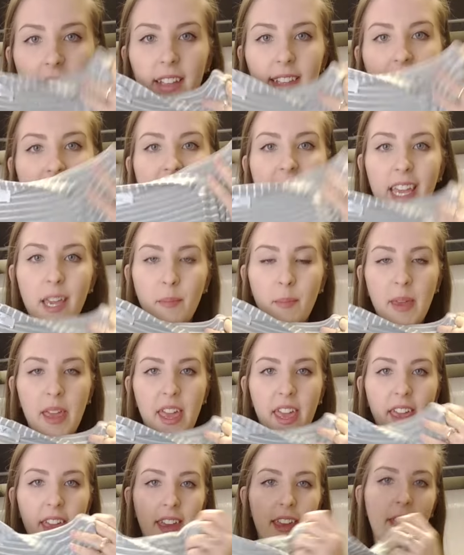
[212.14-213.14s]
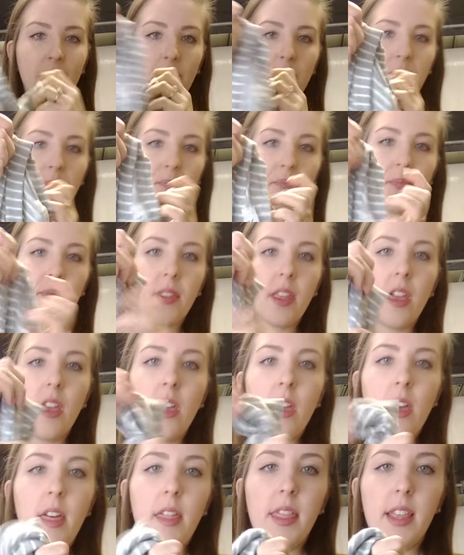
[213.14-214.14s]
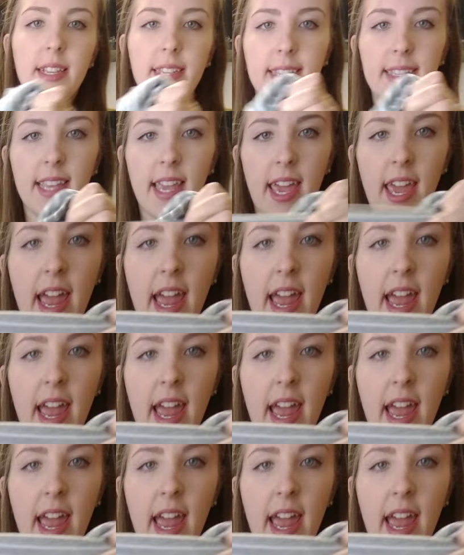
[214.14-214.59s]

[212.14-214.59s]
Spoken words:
Sneak peek. And this is a